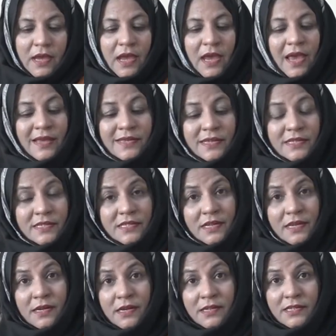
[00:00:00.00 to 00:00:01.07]
as it's
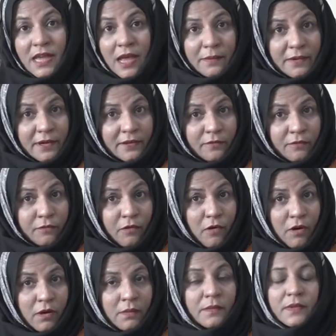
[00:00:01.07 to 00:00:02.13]
in the tablet
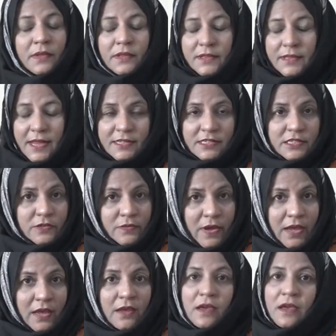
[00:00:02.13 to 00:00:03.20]
form, that's
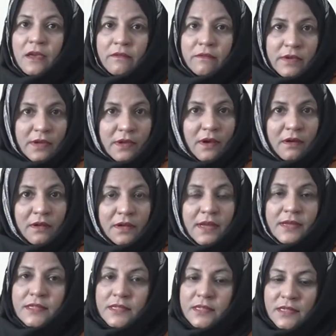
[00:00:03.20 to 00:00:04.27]
why we call
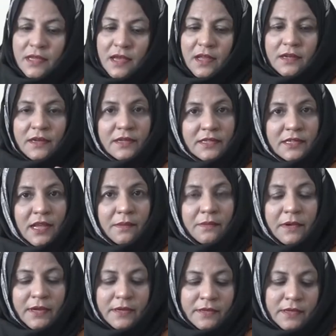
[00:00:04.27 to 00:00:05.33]
it color
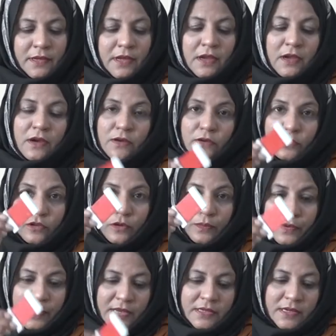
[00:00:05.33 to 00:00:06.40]
tablet. To
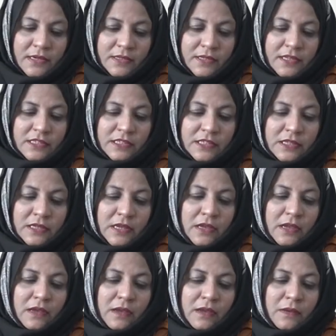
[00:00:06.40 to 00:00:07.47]
present this
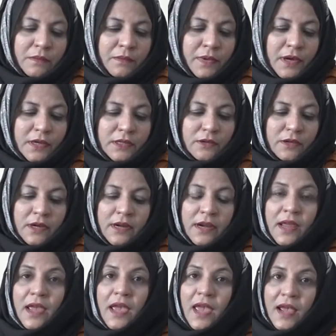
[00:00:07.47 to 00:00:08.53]
particular
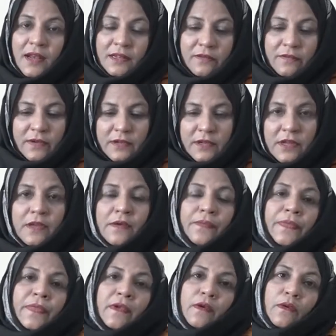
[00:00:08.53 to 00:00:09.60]
activity,
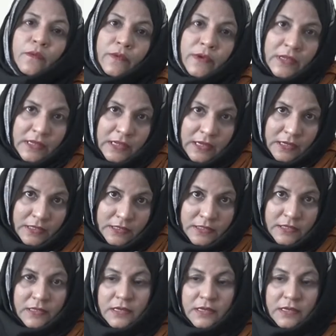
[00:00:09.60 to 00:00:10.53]
we need